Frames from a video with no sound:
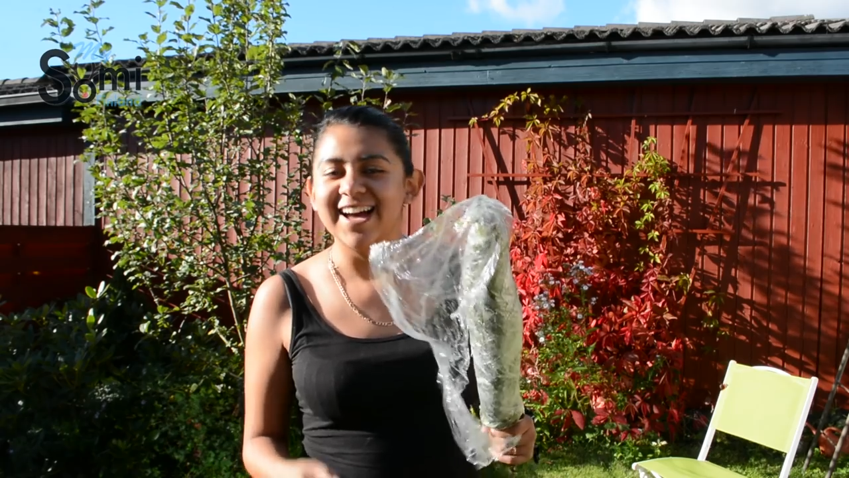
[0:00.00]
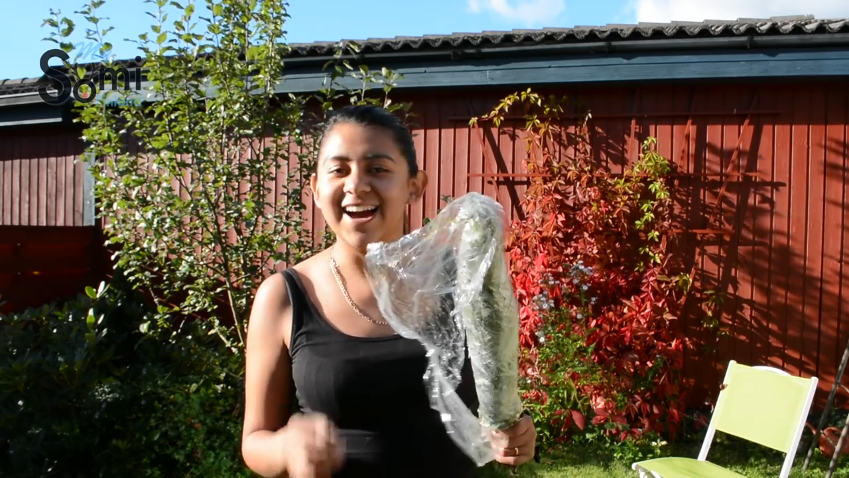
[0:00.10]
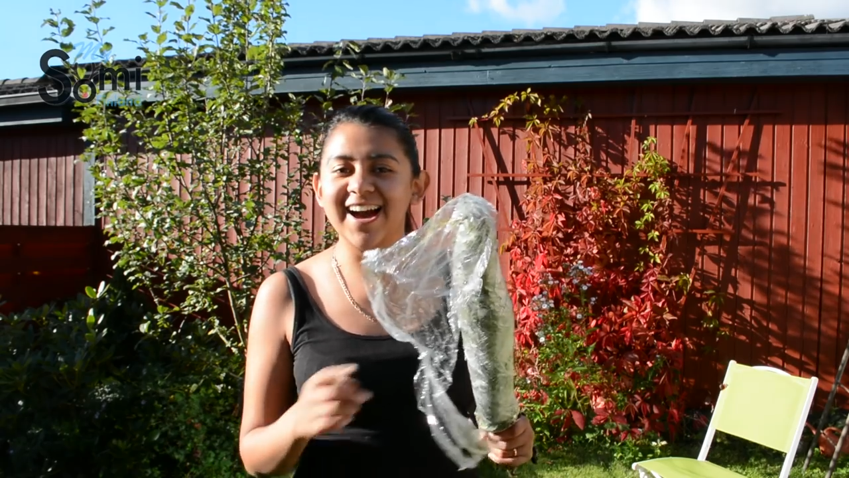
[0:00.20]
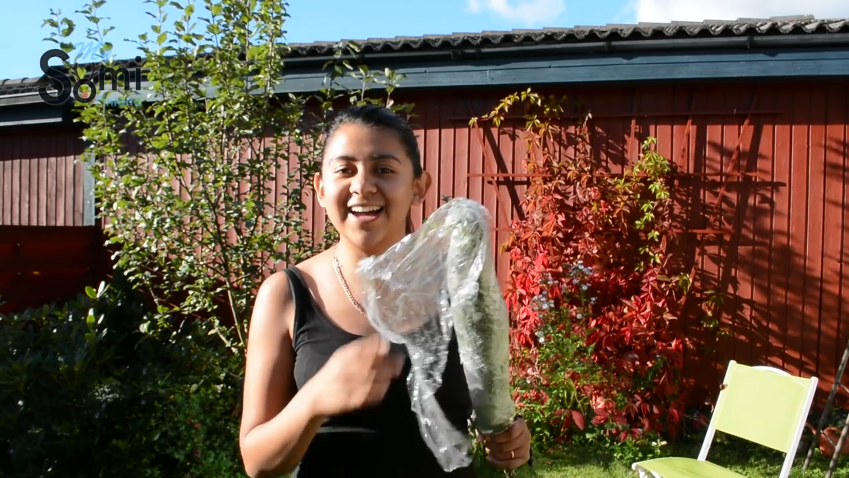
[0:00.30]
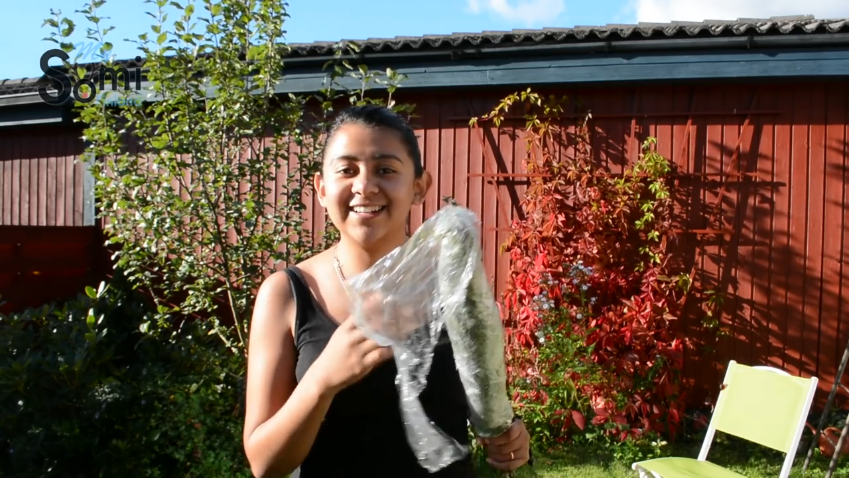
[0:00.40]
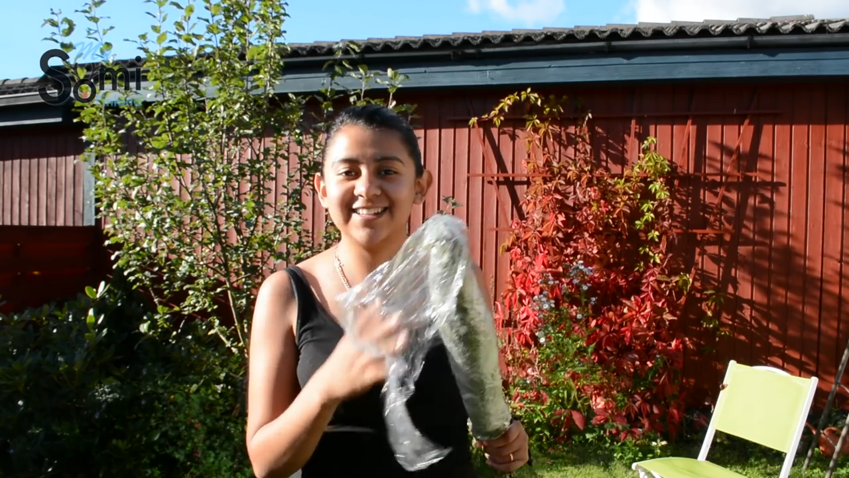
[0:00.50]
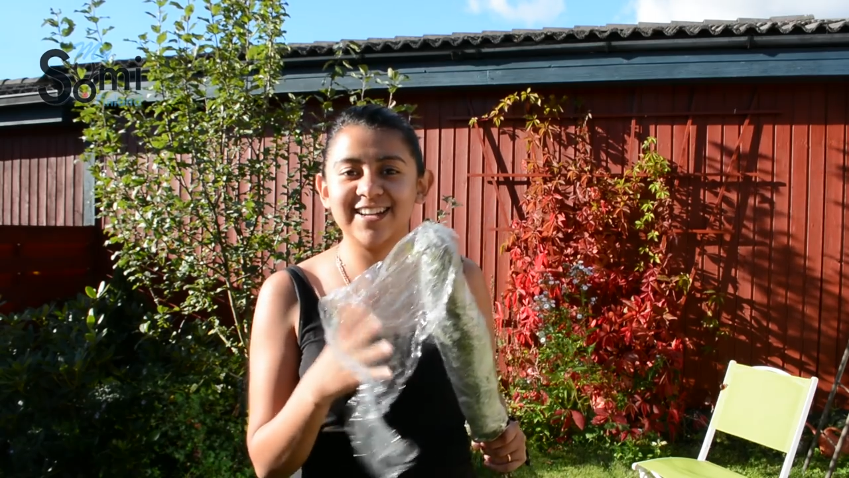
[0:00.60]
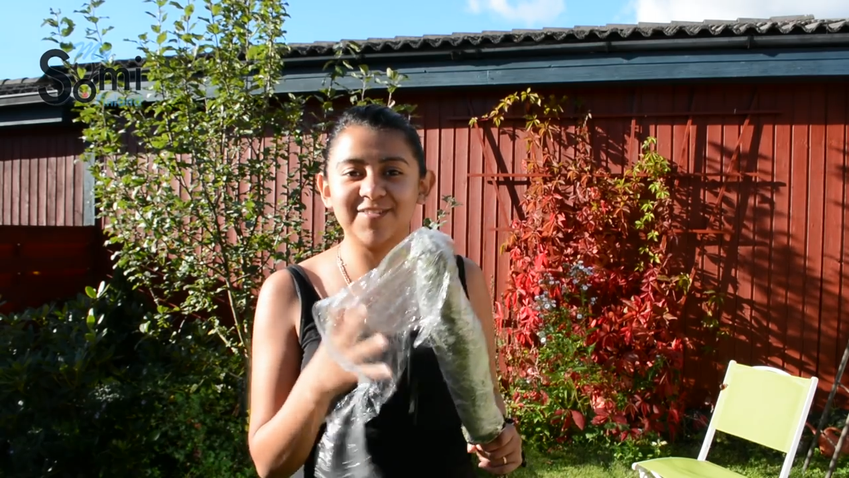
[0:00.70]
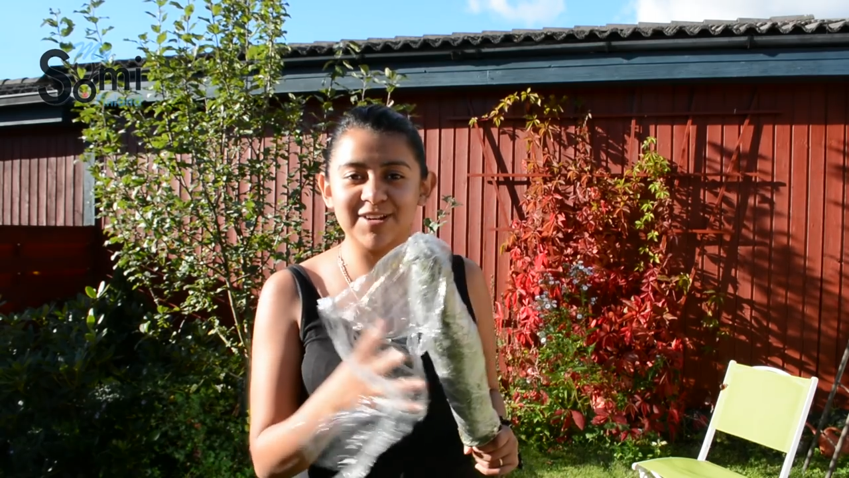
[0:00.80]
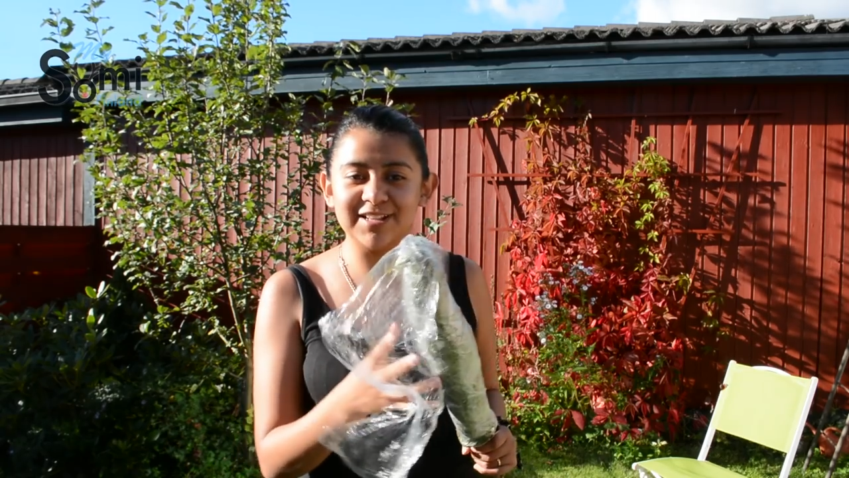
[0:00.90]
And,
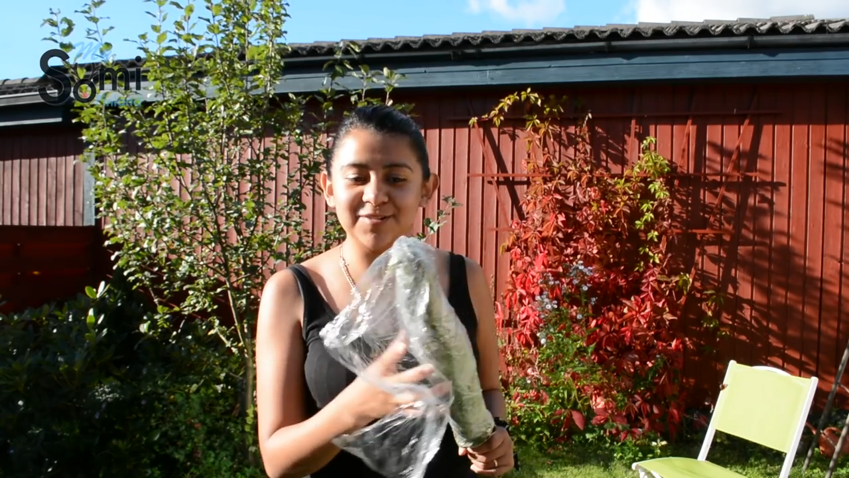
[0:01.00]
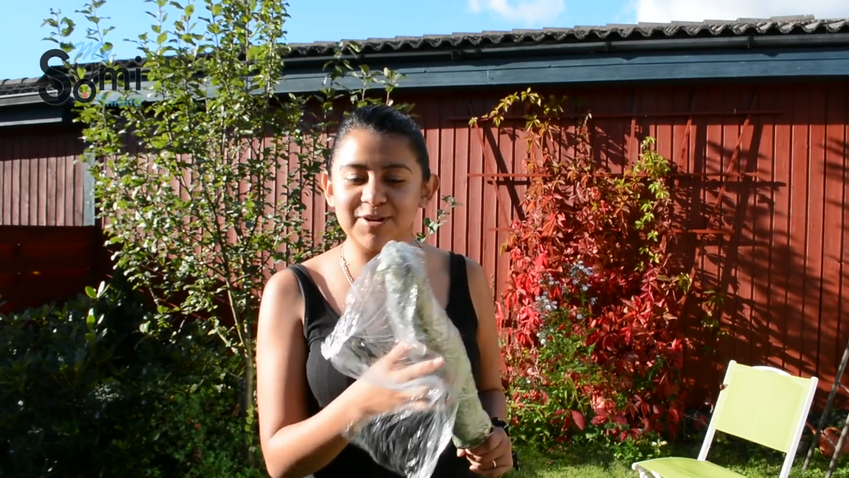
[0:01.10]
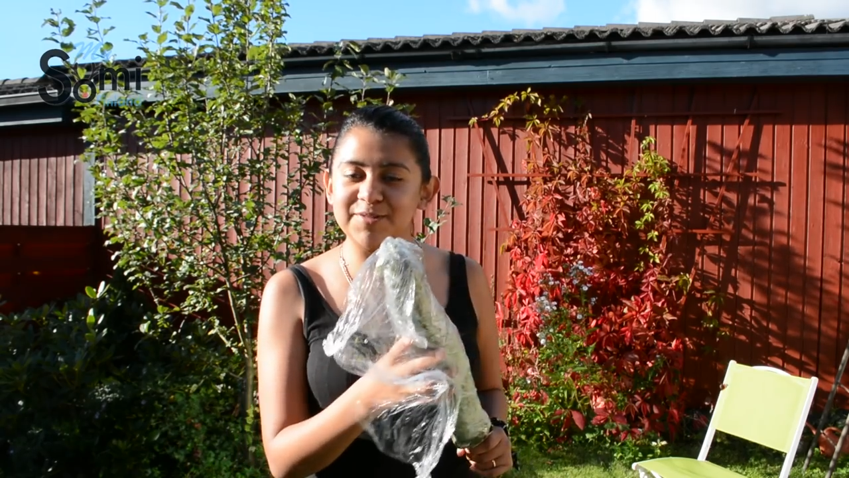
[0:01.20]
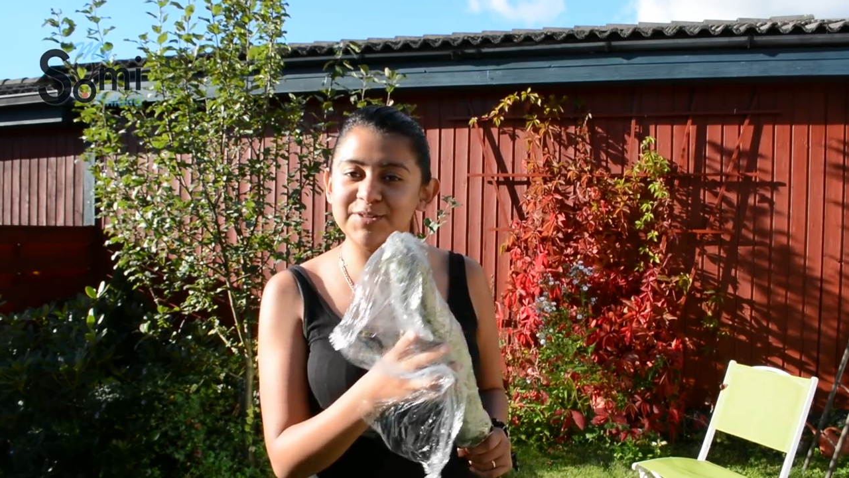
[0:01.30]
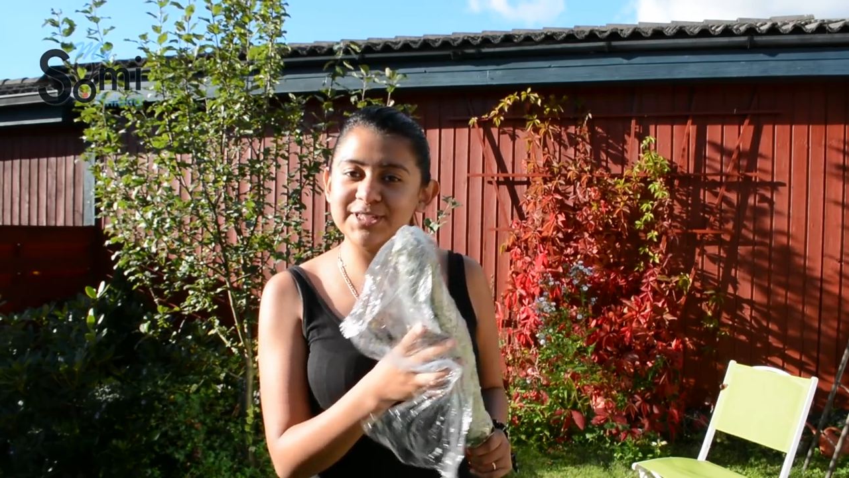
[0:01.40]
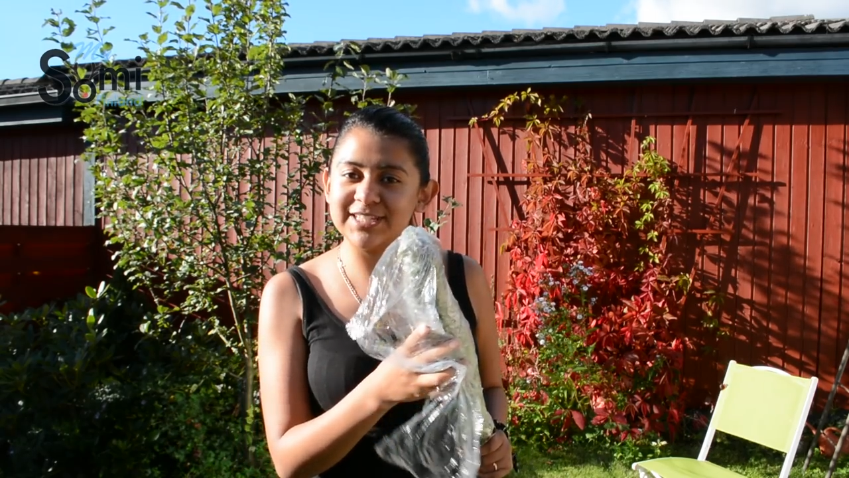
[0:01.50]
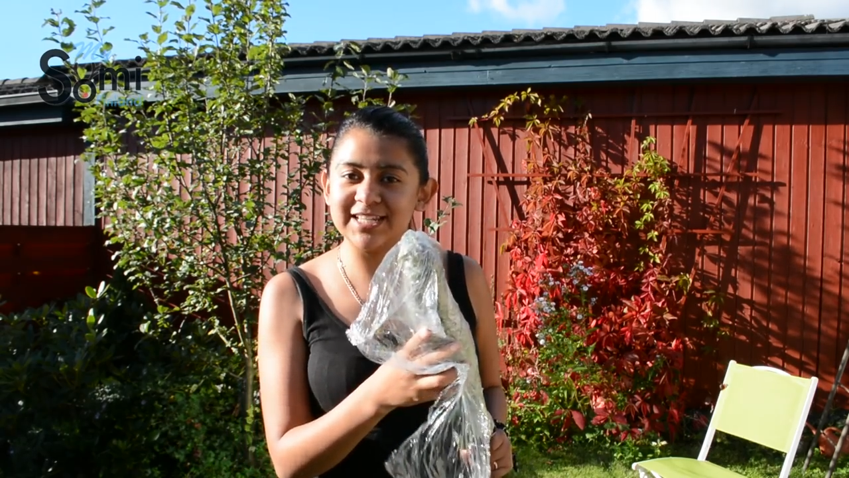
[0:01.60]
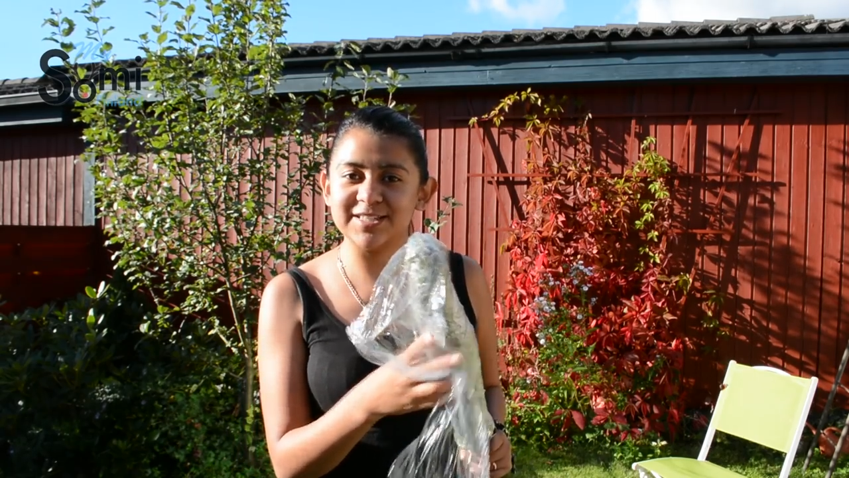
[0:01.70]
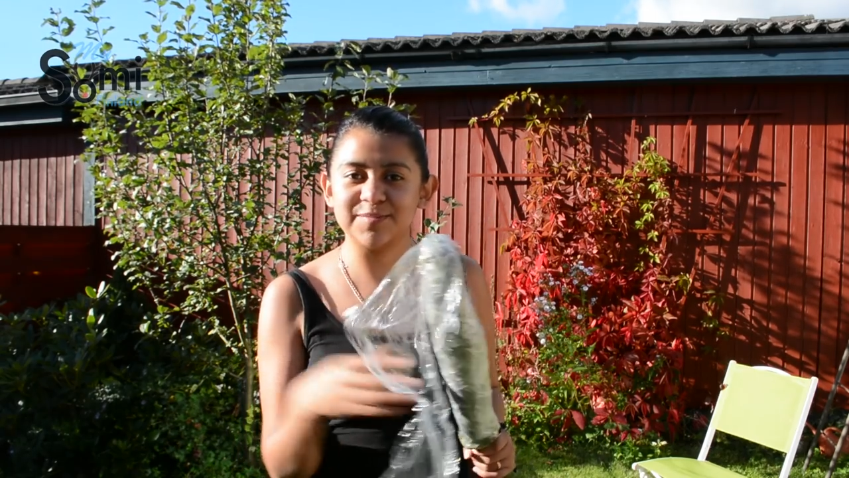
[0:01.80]
well, one of those things